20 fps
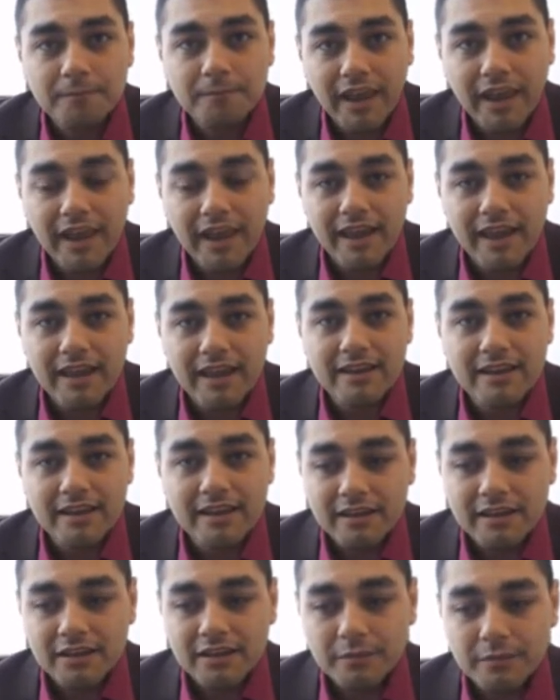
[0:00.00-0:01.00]
And
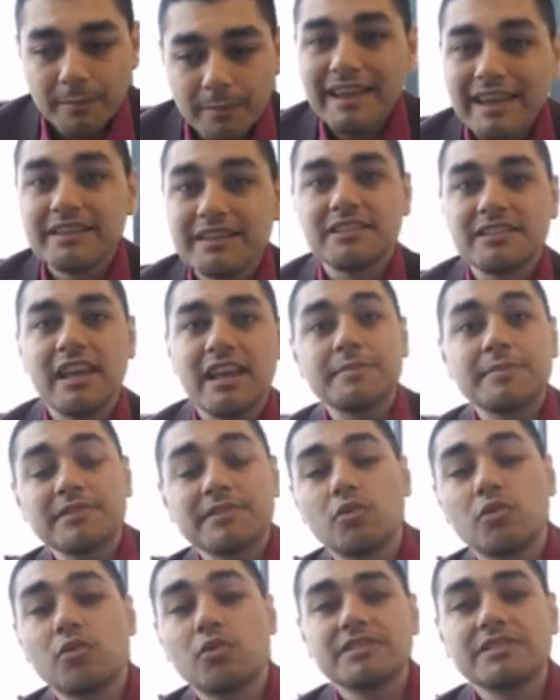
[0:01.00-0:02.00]
make steps
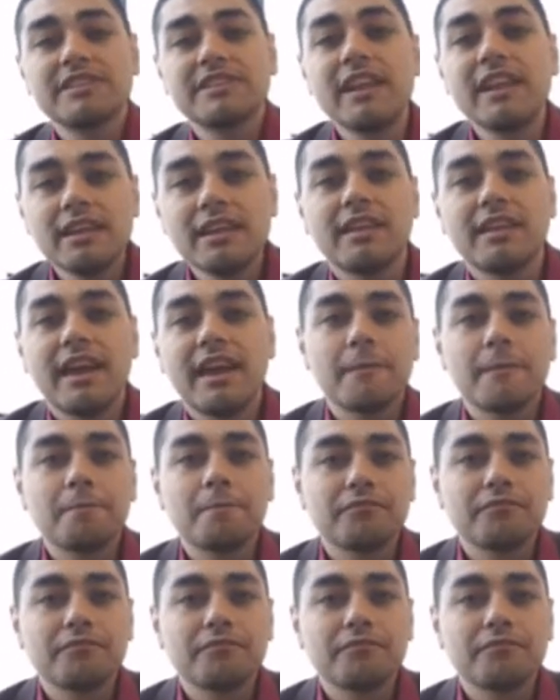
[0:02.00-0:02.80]
towards getting that.